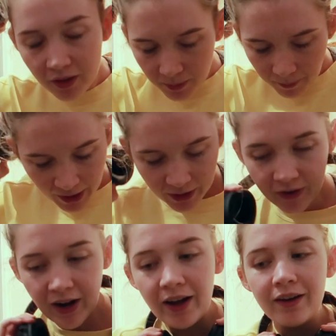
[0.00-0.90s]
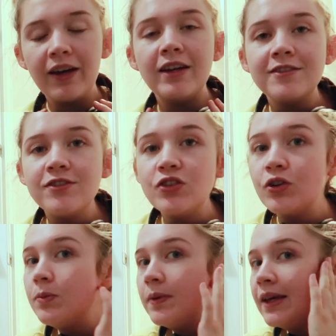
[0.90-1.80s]
The black rack is
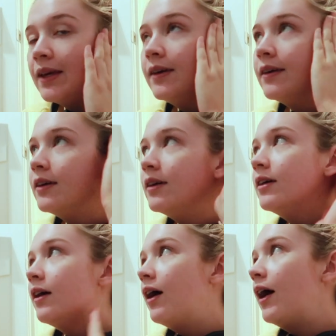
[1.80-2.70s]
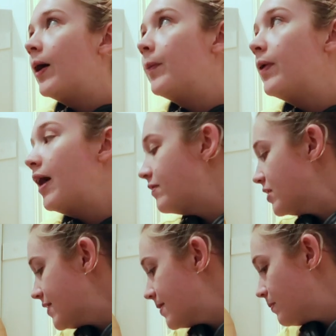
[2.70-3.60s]
too big. Um, I've
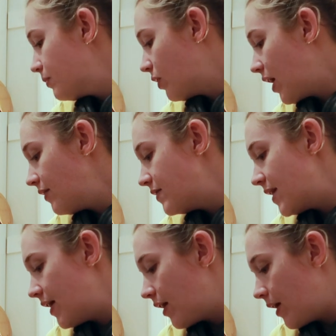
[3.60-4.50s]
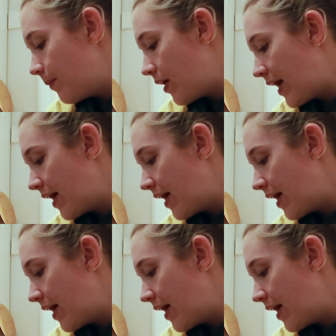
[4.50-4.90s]
just kind of set it up. I